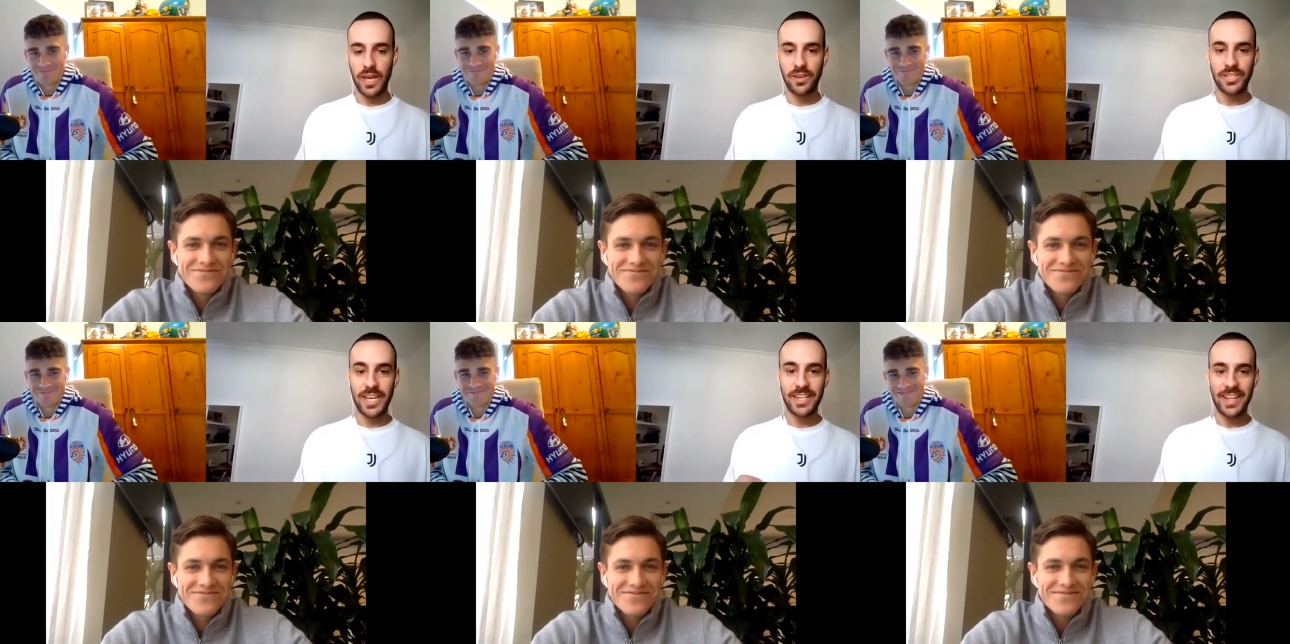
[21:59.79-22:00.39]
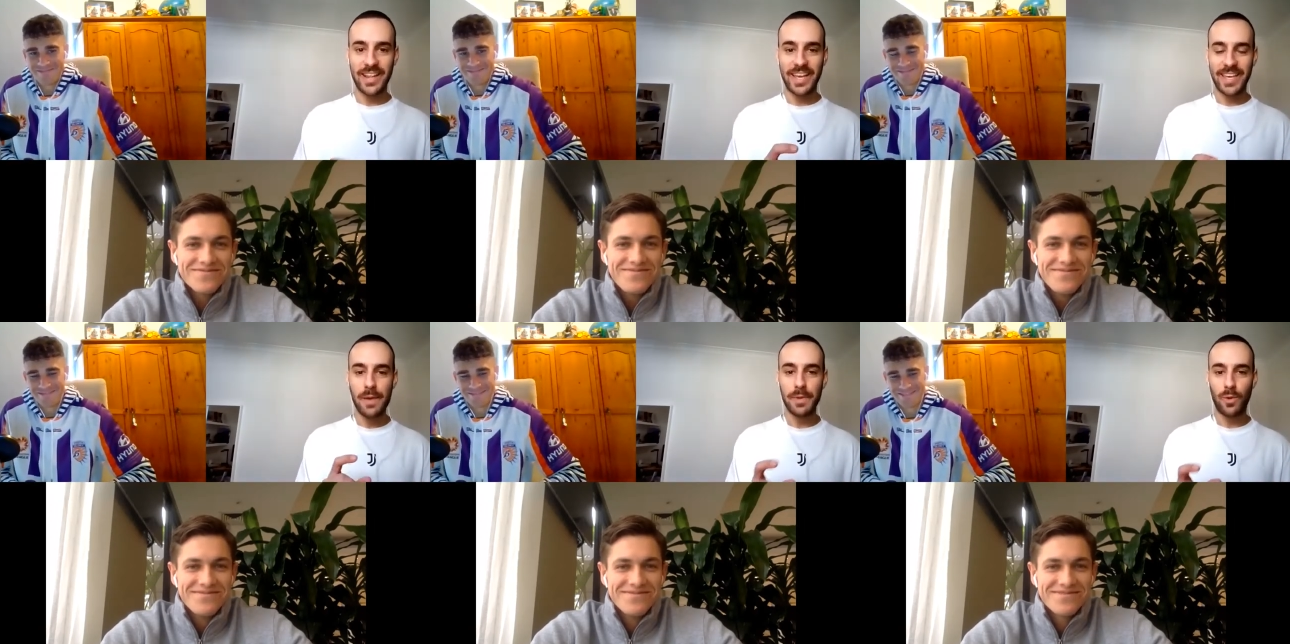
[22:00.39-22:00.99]
Speaker 1: Because like it, it, like it
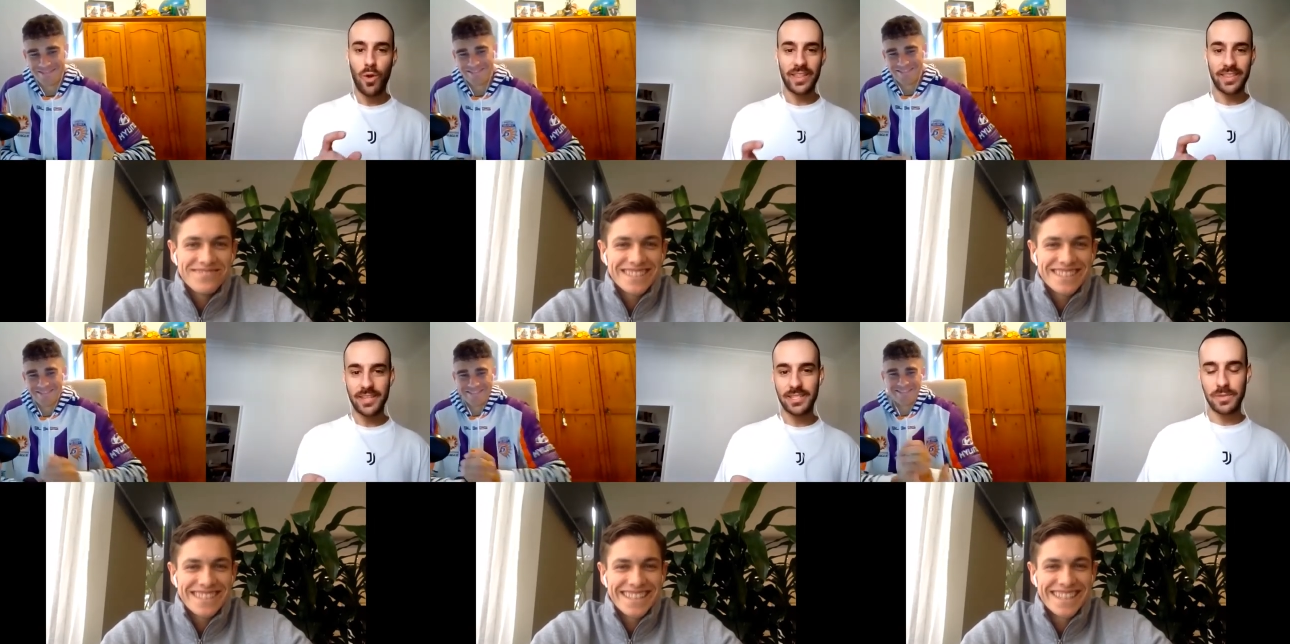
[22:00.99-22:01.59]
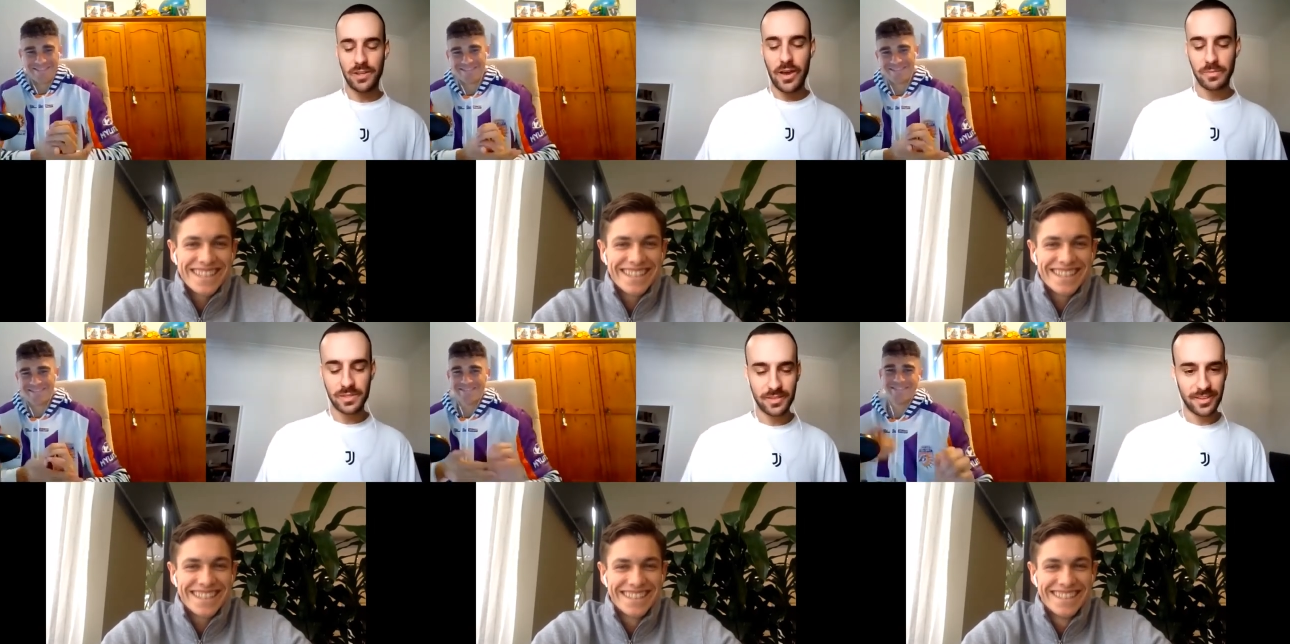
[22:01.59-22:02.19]
can be quite thick sometimes.